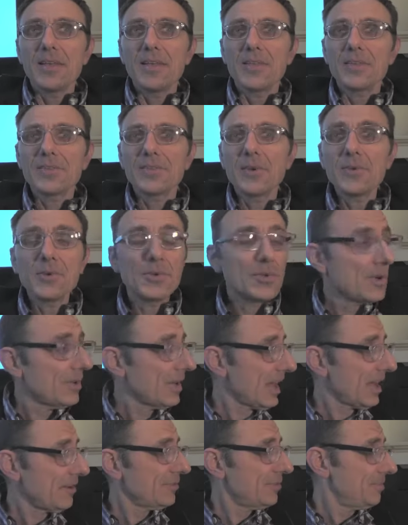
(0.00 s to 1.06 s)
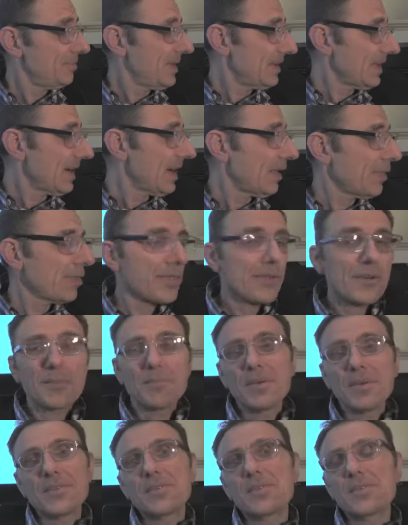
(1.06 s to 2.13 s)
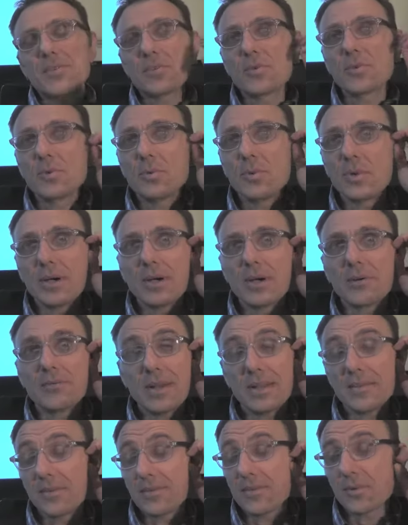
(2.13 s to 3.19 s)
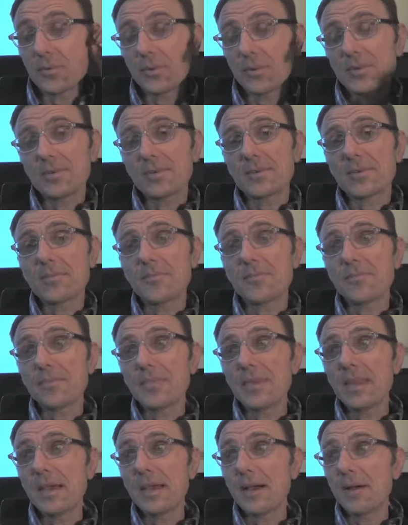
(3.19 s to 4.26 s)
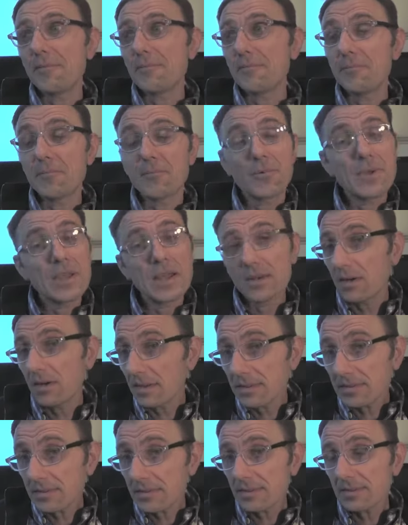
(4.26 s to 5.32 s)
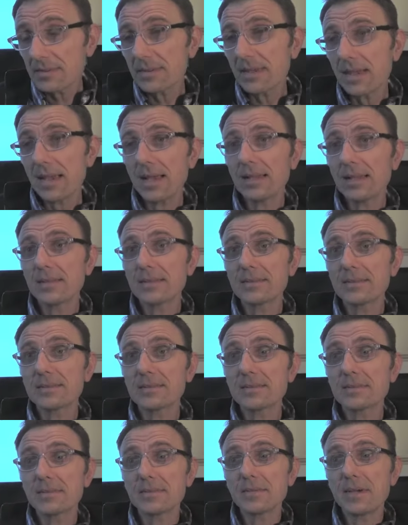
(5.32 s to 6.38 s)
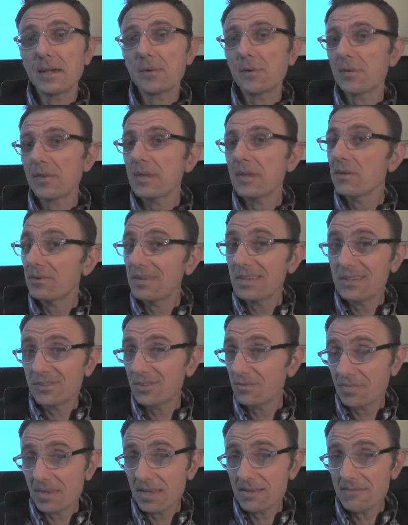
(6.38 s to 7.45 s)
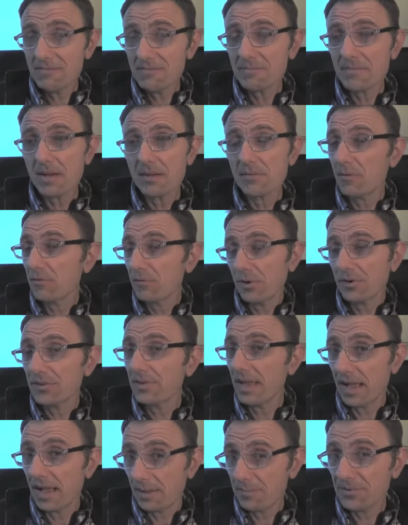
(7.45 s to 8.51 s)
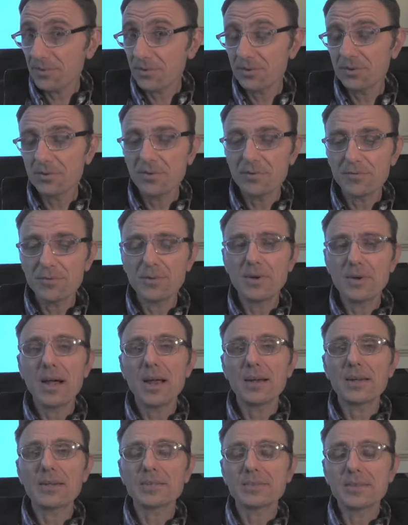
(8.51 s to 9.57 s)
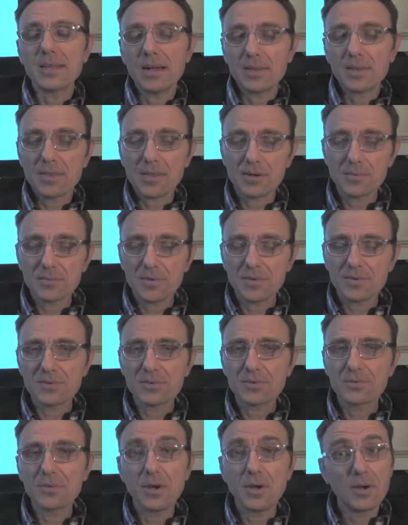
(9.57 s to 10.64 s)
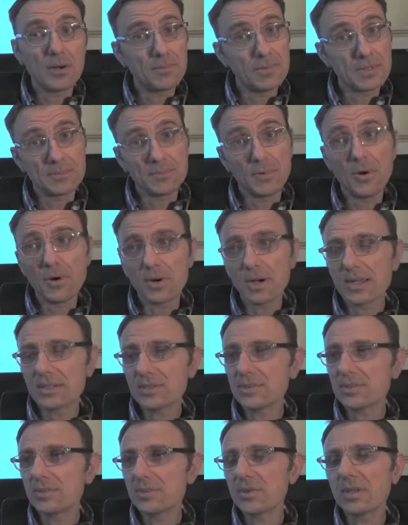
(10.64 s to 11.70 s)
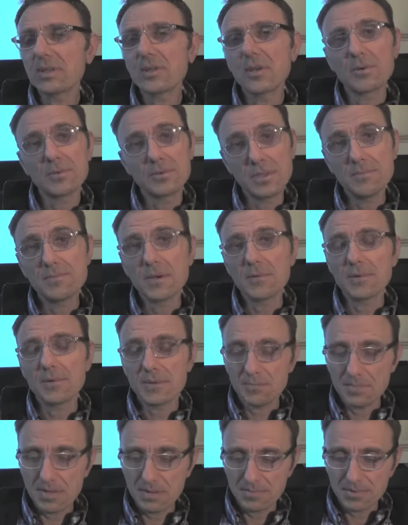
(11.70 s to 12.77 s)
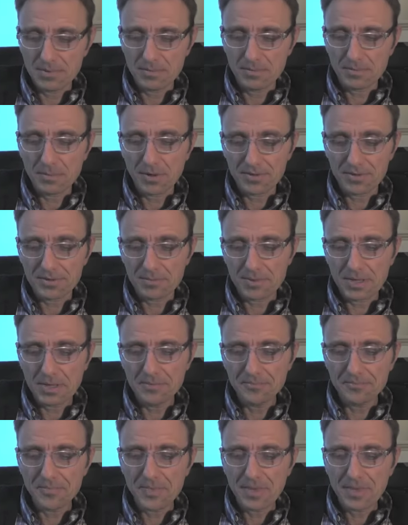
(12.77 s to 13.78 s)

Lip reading: So you don't have to be an art therapist to run this course. We are not, and I don't think you need to be. Of course, it helps you, if you are an art therapist, to know a bit more, and you can go deeper with the people, possibly.